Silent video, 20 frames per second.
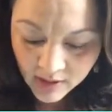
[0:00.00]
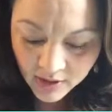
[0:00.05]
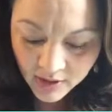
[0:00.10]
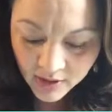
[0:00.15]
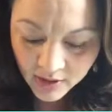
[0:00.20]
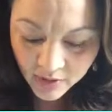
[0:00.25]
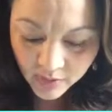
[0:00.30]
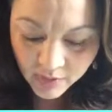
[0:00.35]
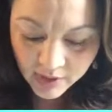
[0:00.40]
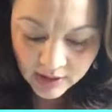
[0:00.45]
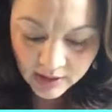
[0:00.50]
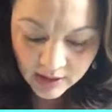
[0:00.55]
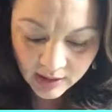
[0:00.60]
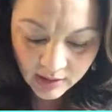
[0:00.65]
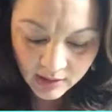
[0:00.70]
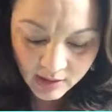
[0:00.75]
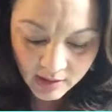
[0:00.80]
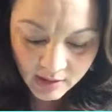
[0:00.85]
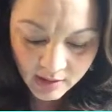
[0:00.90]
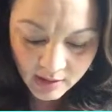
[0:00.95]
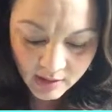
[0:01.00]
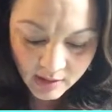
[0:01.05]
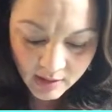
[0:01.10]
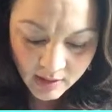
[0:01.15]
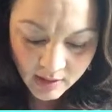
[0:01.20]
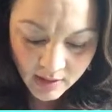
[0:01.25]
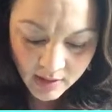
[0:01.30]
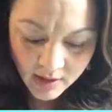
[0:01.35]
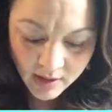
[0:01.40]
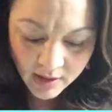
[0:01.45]
You don't want to
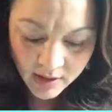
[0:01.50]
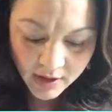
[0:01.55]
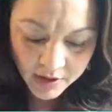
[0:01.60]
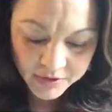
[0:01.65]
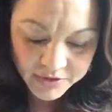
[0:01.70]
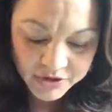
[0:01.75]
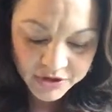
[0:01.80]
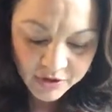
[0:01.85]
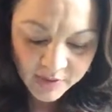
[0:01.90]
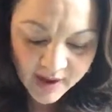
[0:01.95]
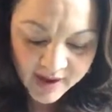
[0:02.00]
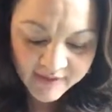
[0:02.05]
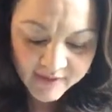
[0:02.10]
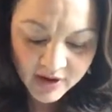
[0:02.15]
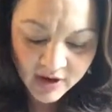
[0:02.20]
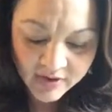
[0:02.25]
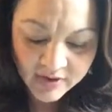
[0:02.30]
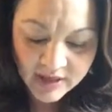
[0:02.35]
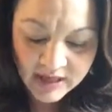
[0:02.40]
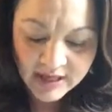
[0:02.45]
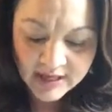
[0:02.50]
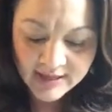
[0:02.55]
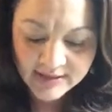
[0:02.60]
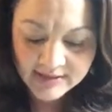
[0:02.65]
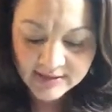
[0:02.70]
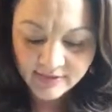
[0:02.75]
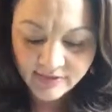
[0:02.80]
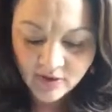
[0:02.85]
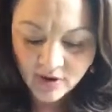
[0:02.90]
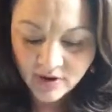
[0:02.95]
go too heavy on the
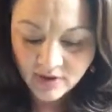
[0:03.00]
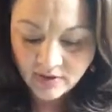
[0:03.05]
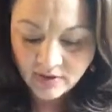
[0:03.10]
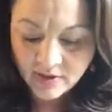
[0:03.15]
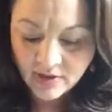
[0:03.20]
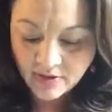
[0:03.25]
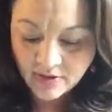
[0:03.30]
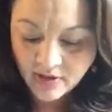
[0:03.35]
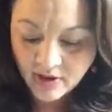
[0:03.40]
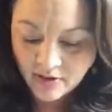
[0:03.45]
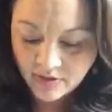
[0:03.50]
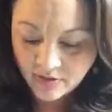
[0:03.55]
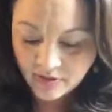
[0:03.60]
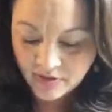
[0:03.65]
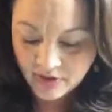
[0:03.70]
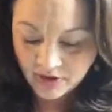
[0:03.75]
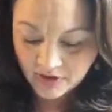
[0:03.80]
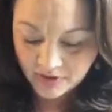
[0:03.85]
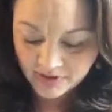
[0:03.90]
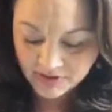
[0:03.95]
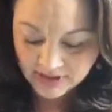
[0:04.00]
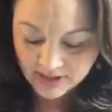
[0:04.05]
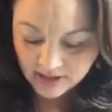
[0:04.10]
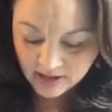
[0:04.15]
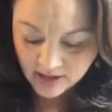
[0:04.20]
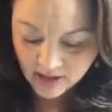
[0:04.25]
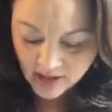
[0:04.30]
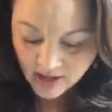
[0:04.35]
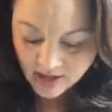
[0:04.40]
adhesive on this other thing you did.